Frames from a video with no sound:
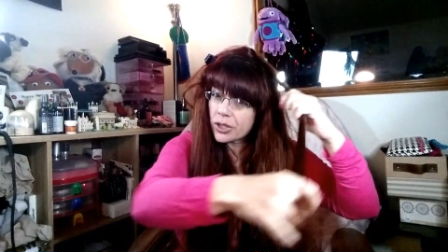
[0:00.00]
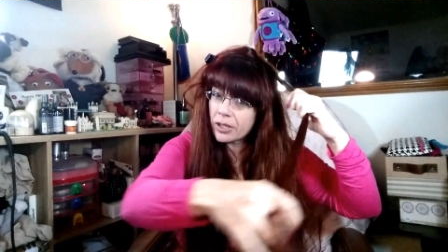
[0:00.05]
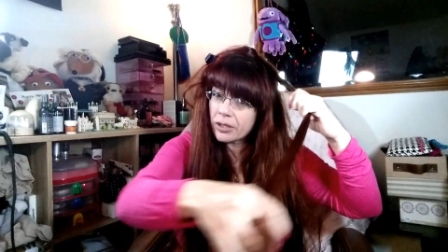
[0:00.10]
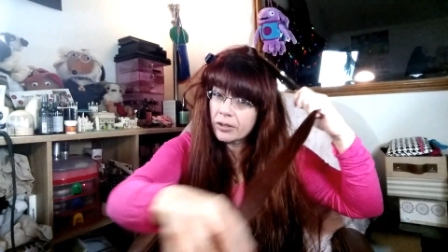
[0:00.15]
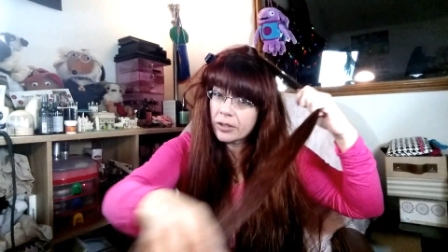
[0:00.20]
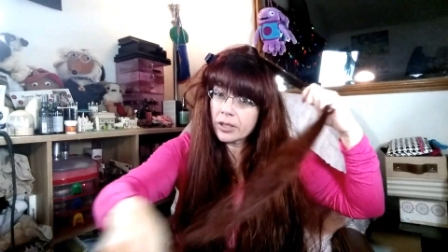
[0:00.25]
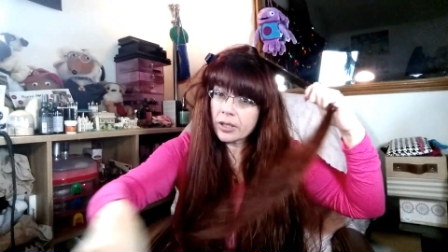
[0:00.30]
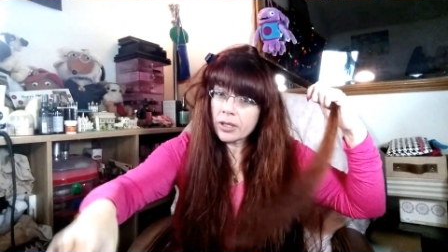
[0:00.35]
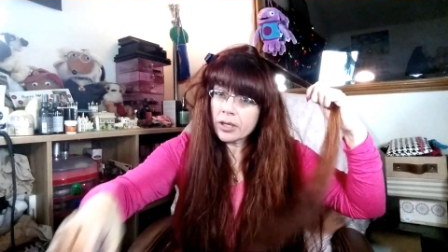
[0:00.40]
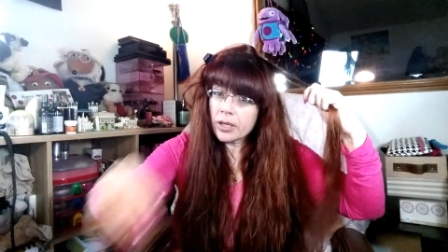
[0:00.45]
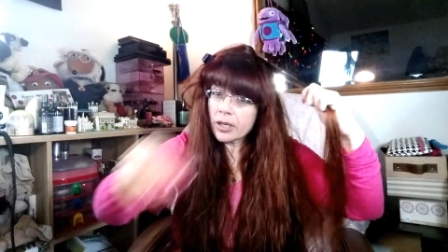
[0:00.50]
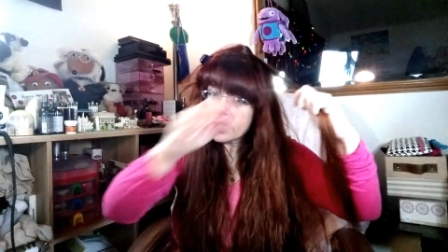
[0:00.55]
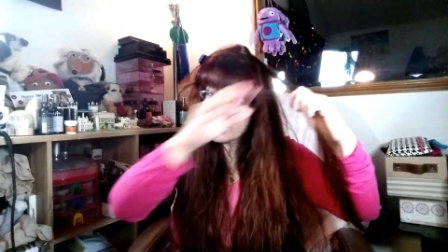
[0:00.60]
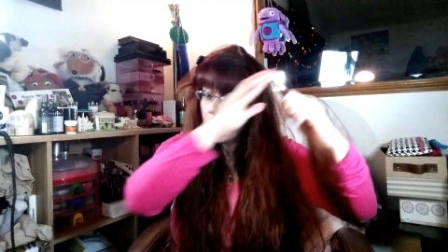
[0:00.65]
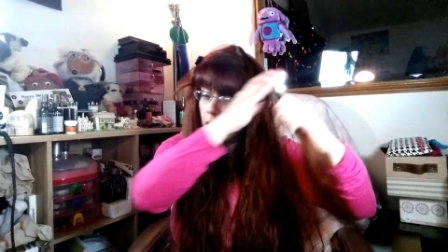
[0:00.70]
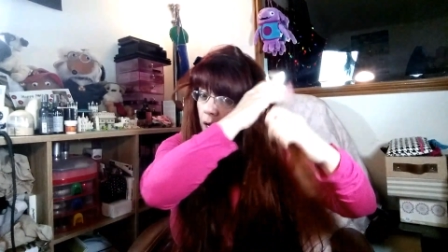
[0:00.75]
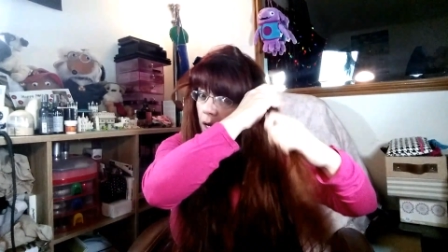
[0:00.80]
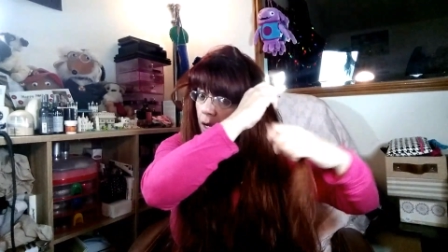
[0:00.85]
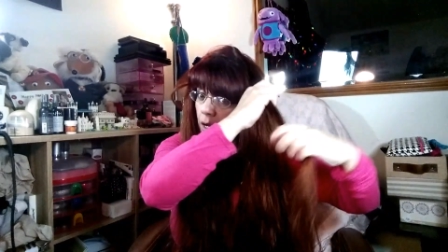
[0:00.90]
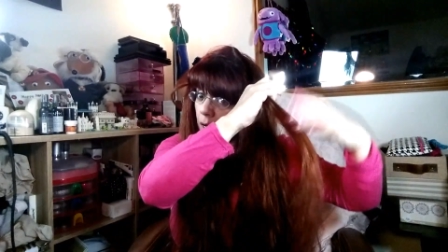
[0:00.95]
it.
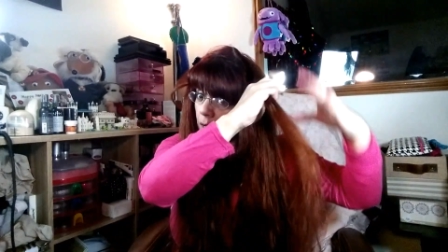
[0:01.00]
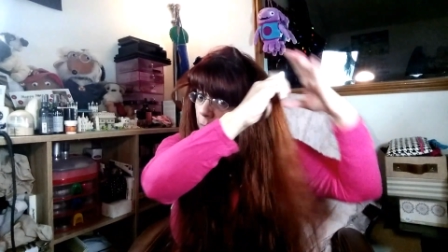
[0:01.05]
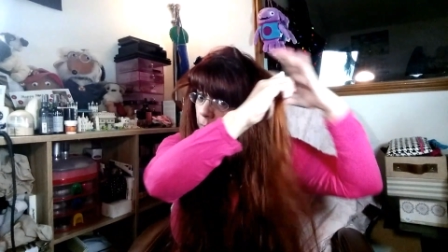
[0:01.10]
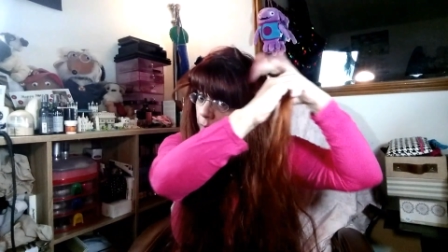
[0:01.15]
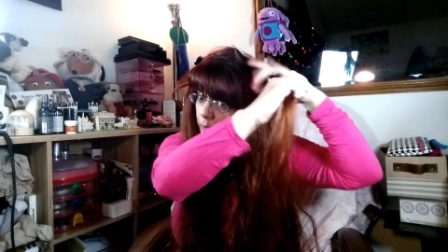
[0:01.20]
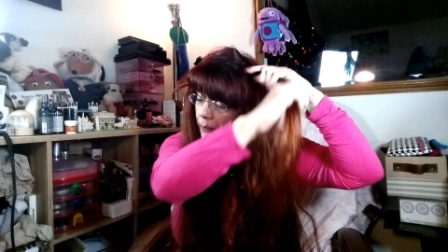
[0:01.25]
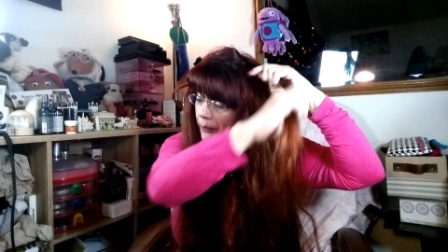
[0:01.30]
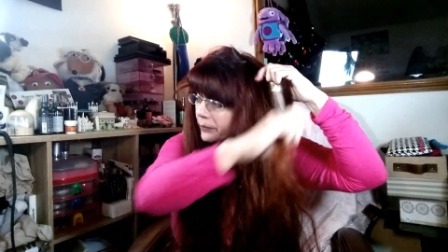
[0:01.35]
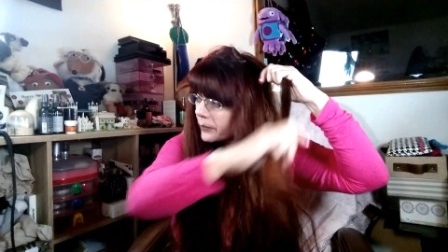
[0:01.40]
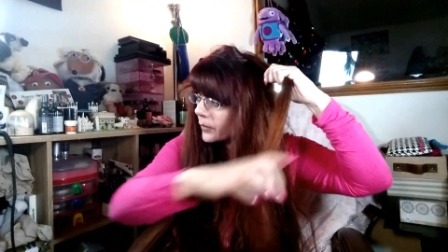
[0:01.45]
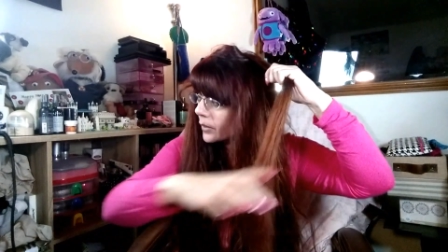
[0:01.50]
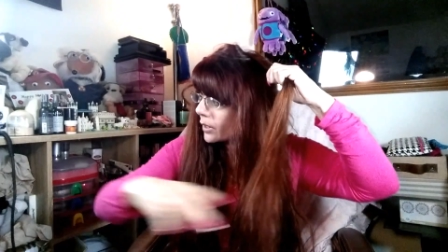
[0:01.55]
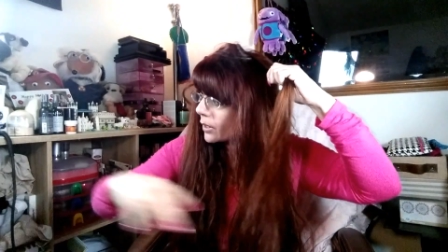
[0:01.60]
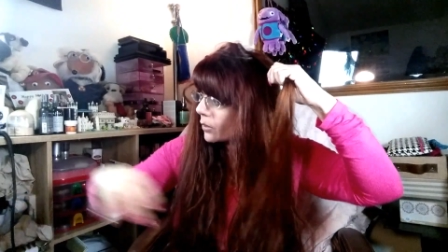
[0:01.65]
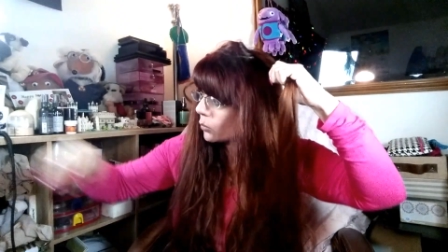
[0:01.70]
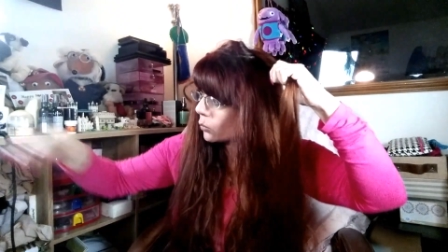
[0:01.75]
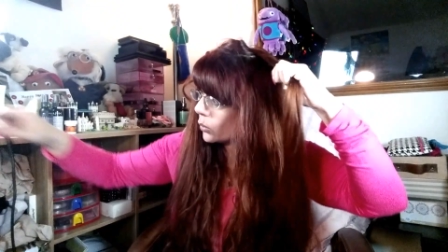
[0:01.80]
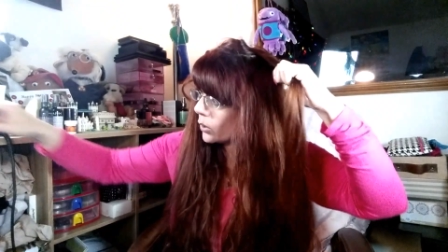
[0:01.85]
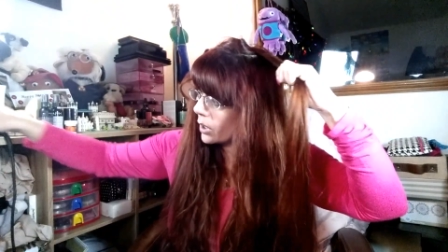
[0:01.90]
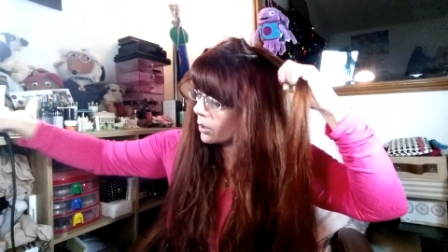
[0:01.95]

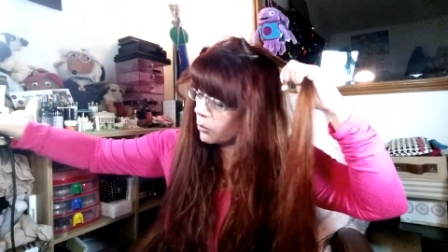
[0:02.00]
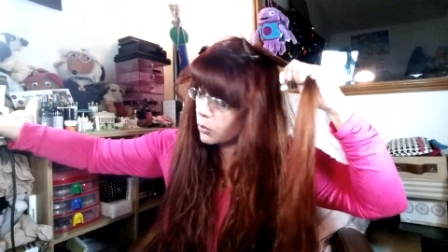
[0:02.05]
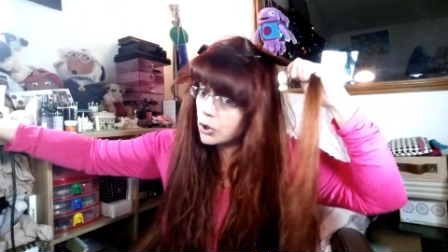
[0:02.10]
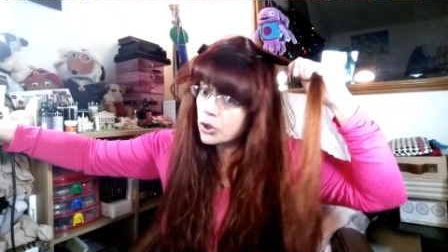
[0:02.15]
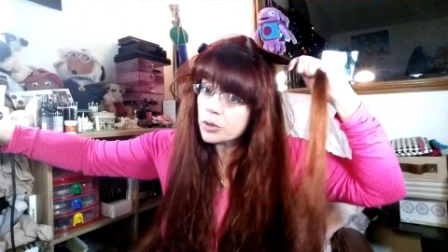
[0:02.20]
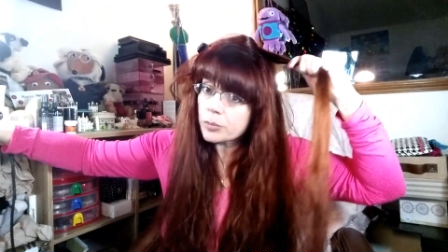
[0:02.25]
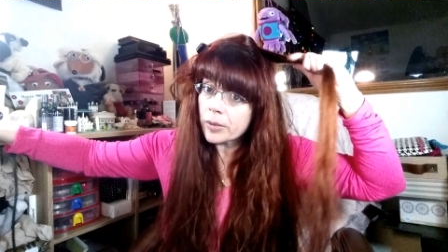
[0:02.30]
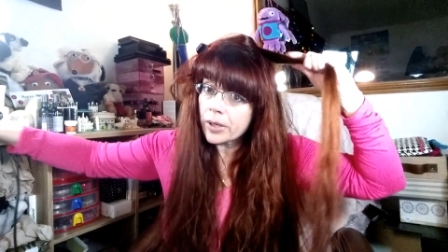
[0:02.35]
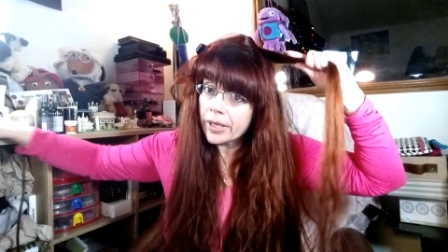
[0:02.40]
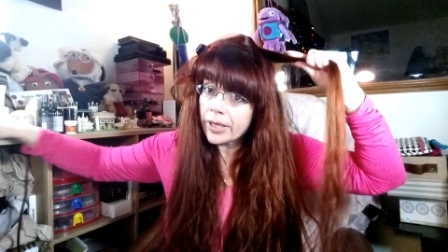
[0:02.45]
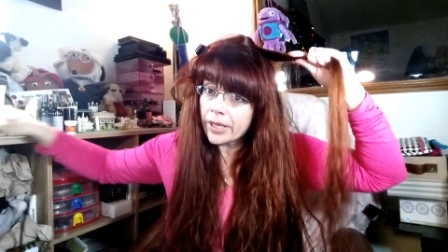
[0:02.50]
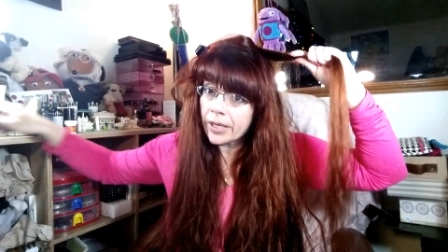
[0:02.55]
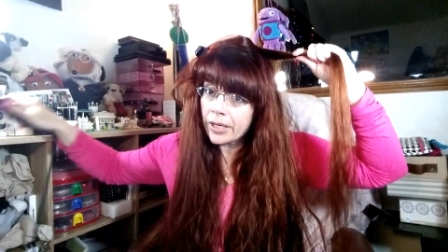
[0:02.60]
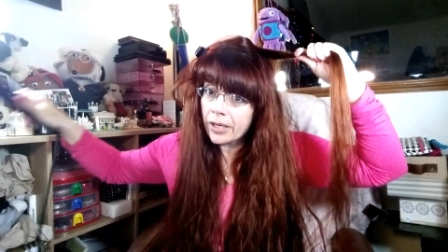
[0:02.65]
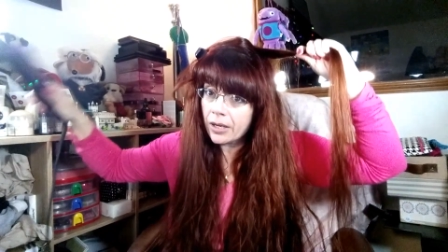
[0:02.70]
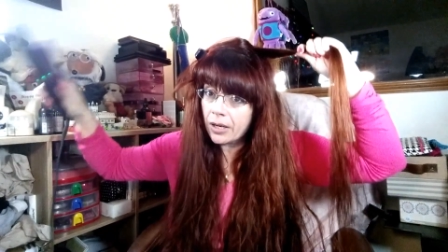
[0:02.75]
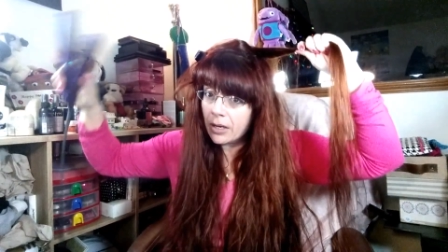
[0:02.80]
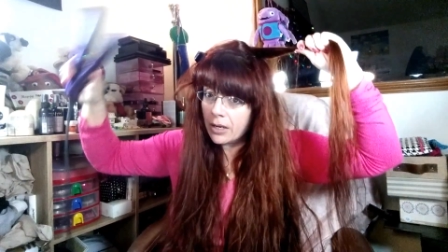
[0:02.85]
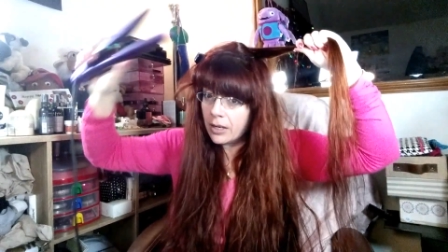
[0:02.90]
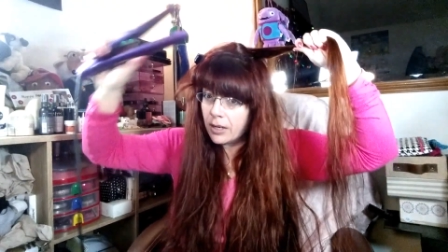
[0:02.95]
When I wash my
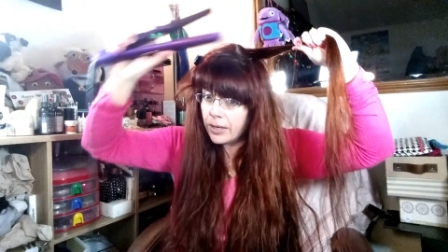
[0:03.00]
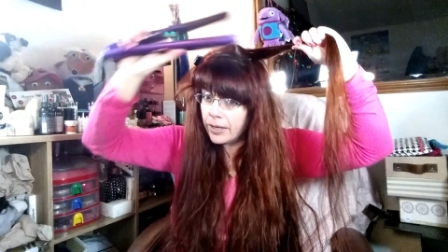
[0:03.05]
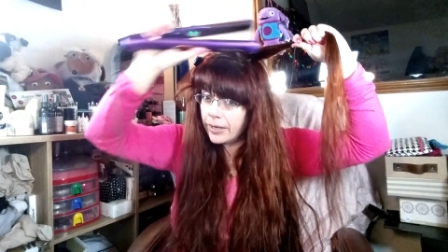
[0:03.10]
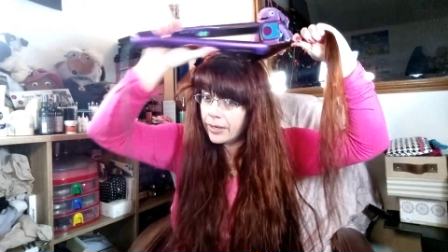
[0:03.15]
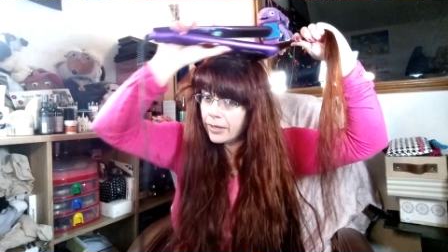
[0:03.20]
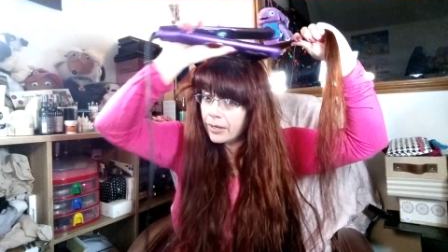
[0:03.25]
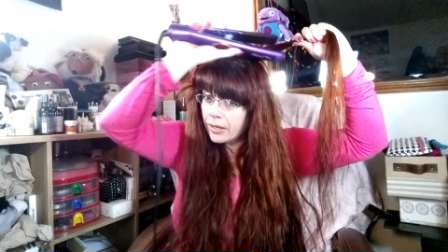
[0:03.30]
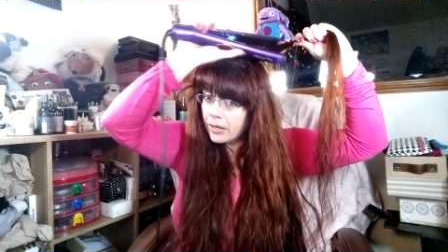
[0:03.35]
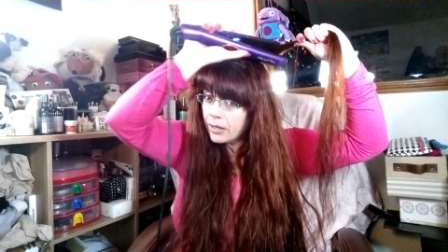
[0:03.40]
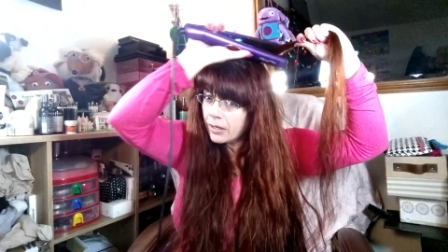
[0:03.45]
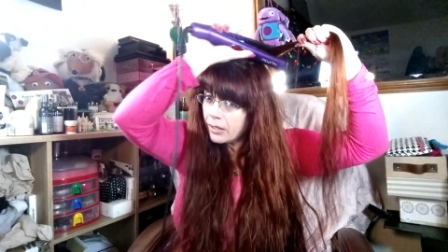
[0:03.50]
hair, I